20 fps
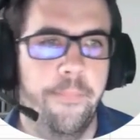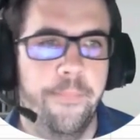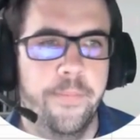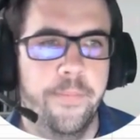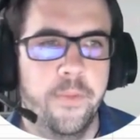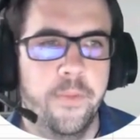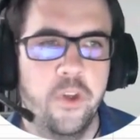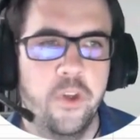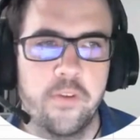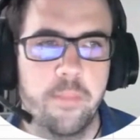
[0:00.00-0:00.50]

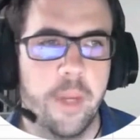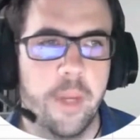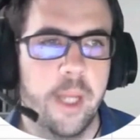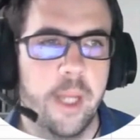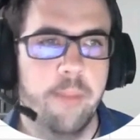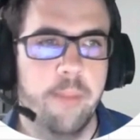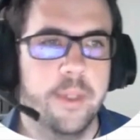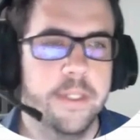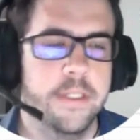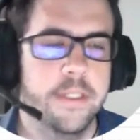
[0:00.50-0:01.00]

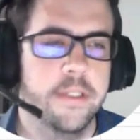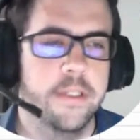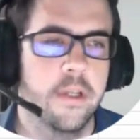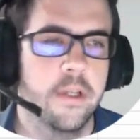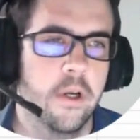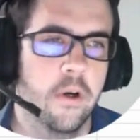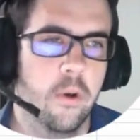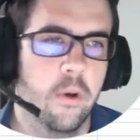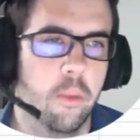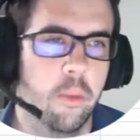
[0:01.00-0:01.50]
newspapers
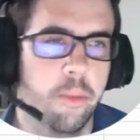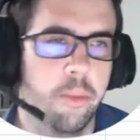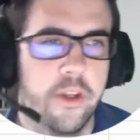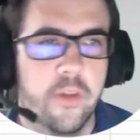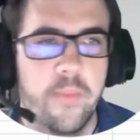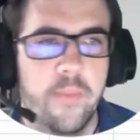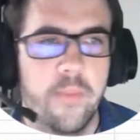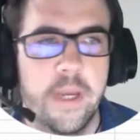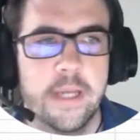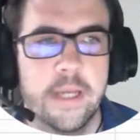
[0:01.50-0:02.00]
or print
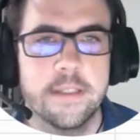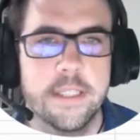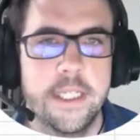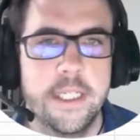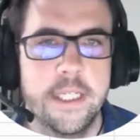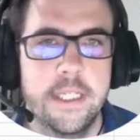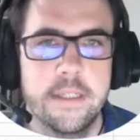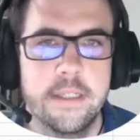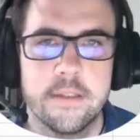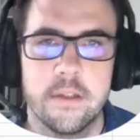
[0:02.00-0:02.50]

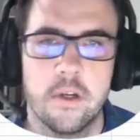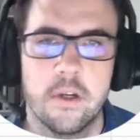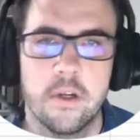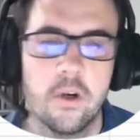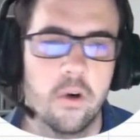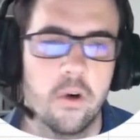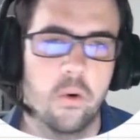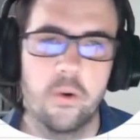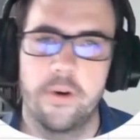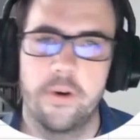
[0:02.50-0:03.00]
magazines,
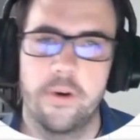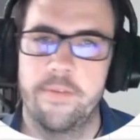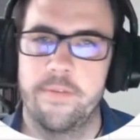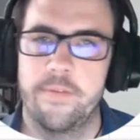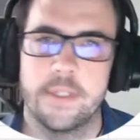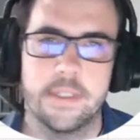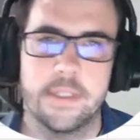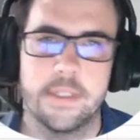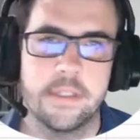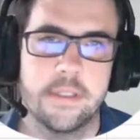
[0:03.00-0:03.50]
or if
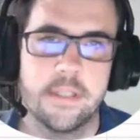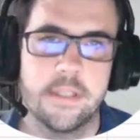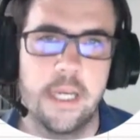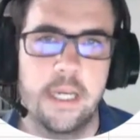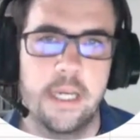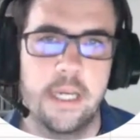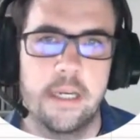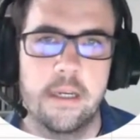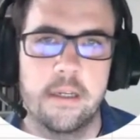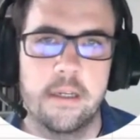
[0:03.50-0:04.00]
it's
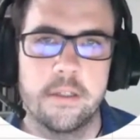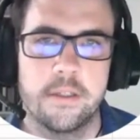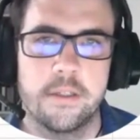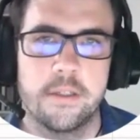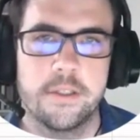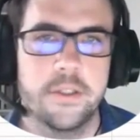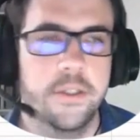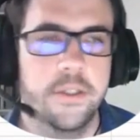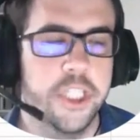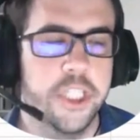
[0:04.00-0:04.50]

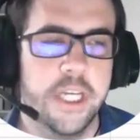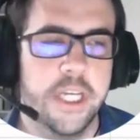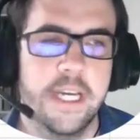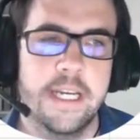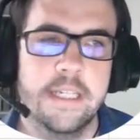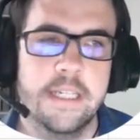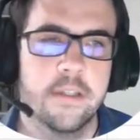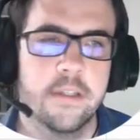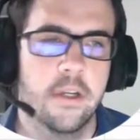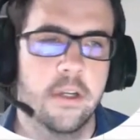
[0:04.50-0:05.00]
search
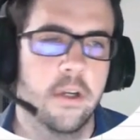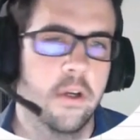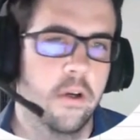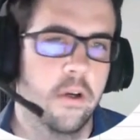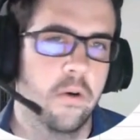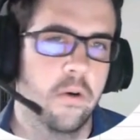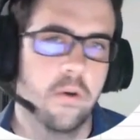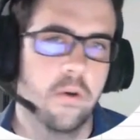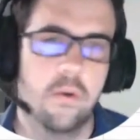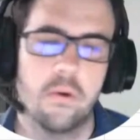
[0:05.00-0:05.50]
ads
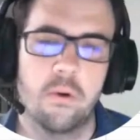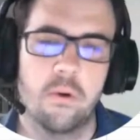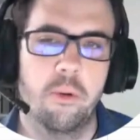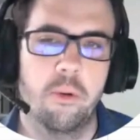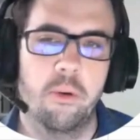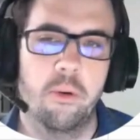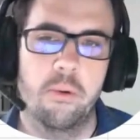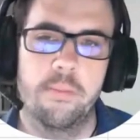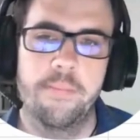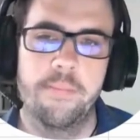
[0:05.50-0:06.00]

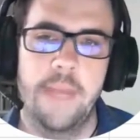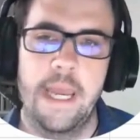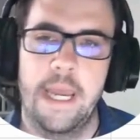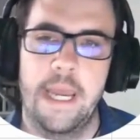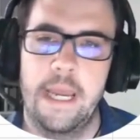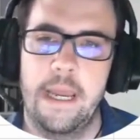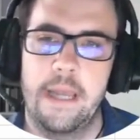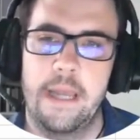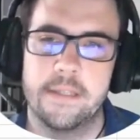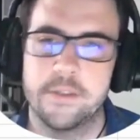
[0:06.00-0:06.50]
or
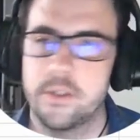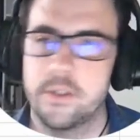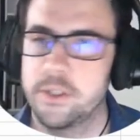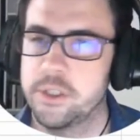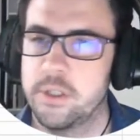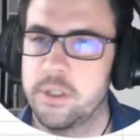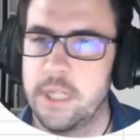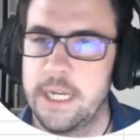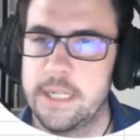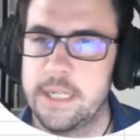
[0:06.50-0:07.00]

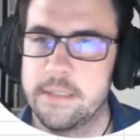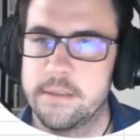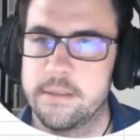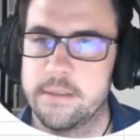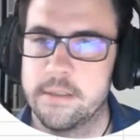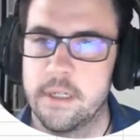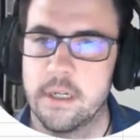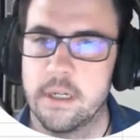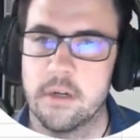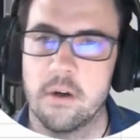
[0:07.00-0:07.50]
social ads
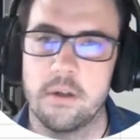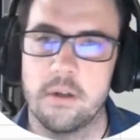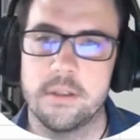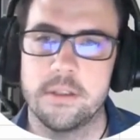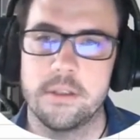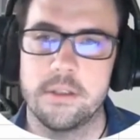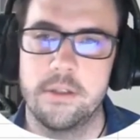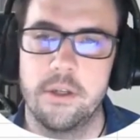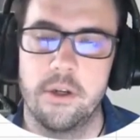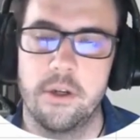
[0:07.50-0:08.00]
across,
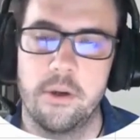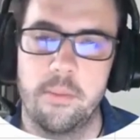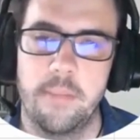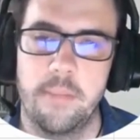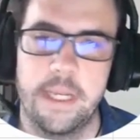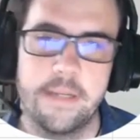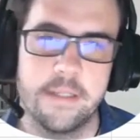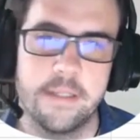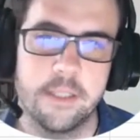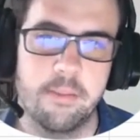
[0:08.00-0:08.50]

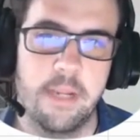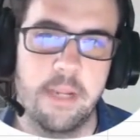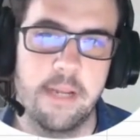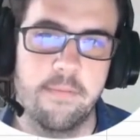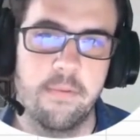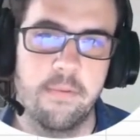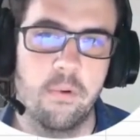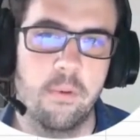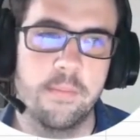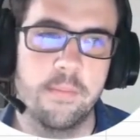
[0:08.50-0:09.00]
Meta's
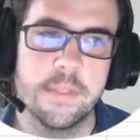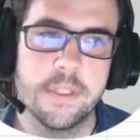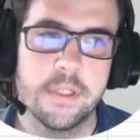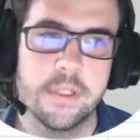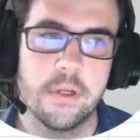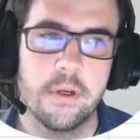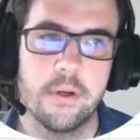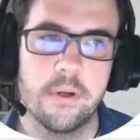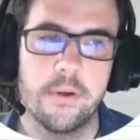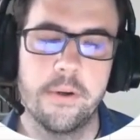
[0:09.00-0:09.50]
platforms.
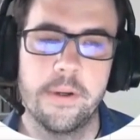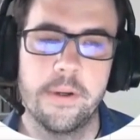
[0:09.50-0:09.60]
So